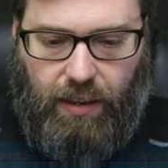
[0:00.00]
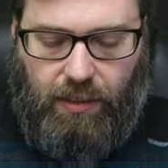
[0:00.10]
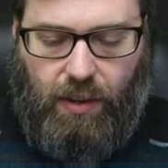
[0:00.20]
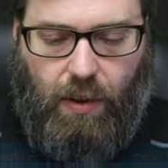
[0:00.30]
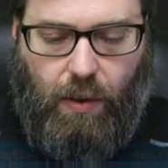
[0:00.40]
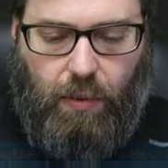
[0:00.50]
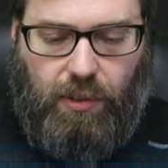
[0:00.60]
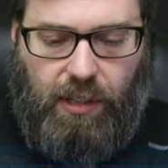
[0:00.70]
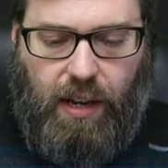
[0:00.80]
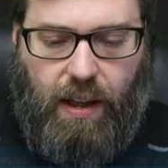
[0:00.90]
So
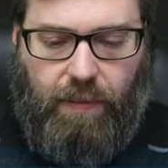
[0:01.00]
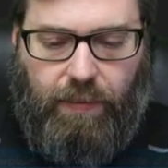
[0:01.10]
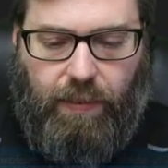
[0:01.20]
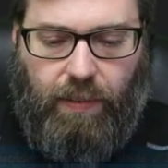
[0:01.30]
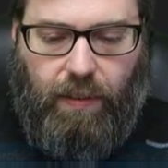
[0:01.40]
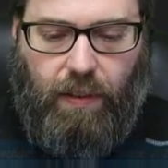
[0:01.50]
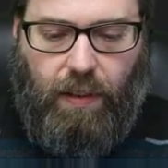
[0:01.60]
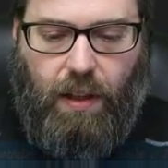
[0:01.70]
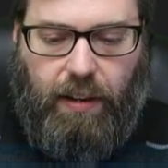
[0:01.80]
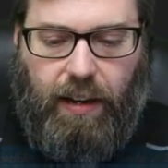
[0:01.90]
CF
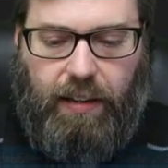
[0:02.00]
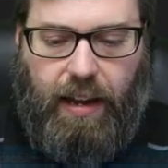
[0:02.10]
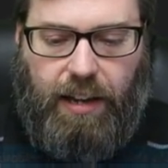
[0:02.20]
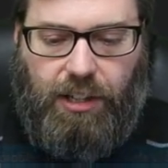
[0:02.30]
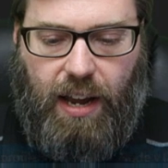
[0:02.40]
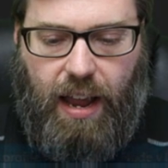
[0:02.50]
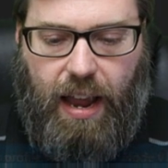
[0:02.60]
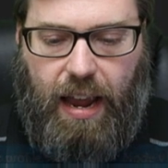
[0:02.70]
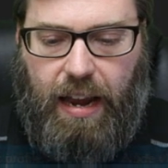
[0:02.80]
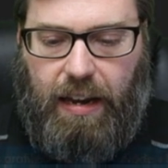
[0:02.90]

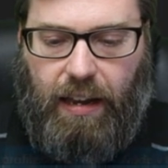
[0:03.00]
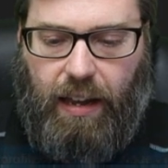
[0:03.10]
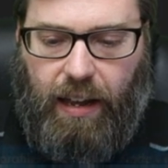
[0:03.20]
login-a